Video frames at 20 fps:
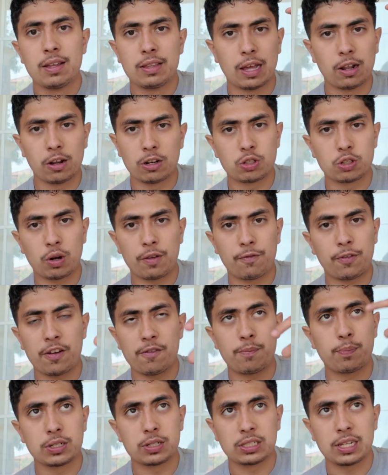That other
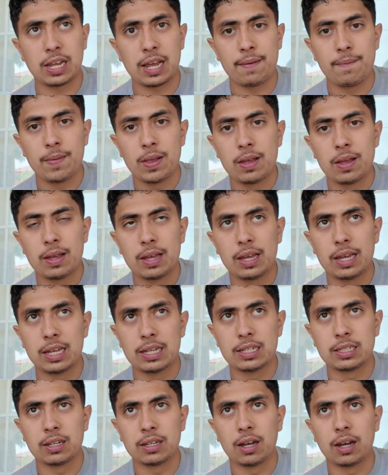25%
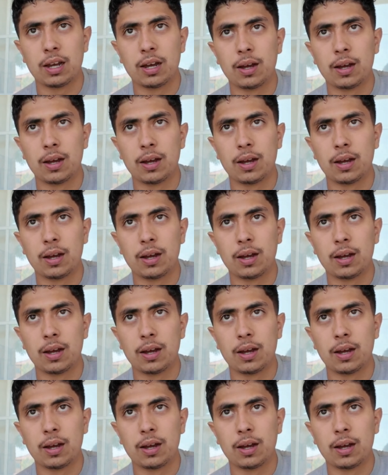is